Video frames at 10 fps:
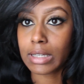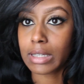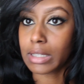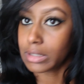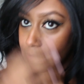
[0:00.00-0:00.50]

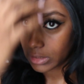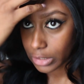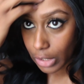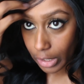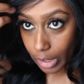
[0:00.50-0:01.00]
because
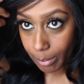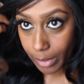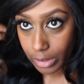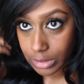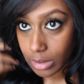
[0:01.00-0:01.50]
you can
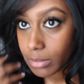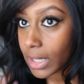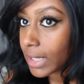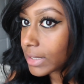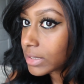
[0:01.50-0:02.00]
burn some
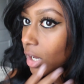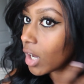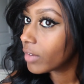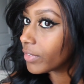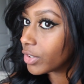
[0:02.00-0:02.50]
things
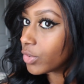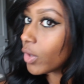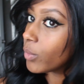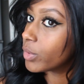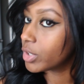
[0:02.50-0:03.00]
off and you
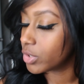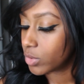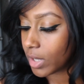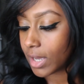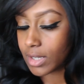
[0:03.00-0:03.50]
don't want to do
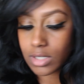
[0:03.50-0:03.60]
that.